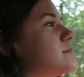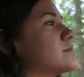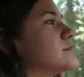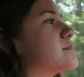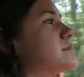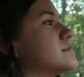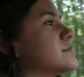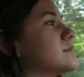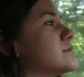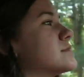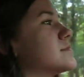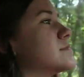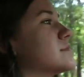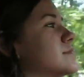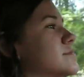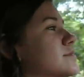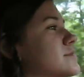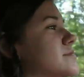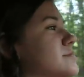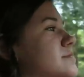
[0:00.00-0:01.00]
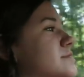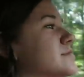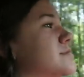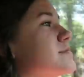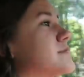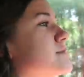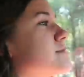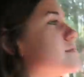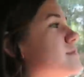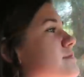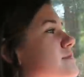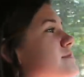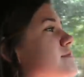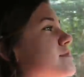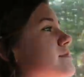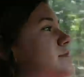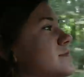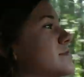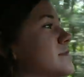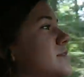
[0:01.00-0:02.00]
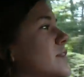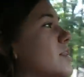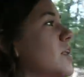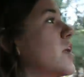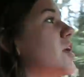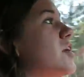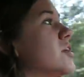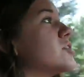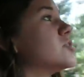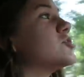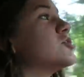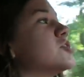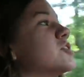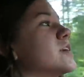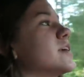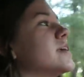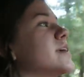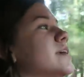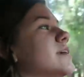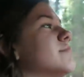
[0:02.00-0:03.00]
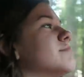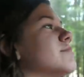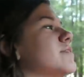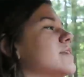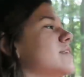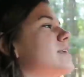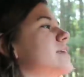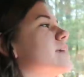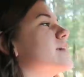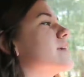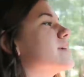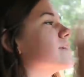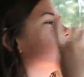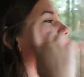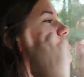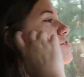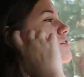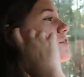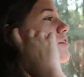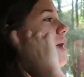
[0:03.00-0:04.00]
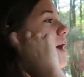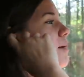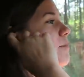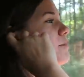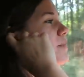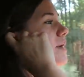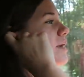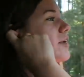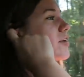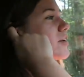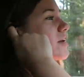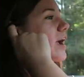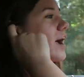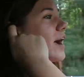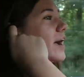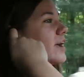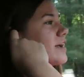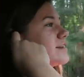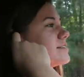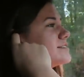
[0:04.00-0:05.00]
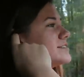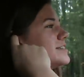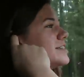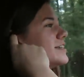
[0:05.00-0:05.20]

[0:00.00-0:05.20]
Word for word: I'm a little more less nervous. She really is. She's gotten better, guys.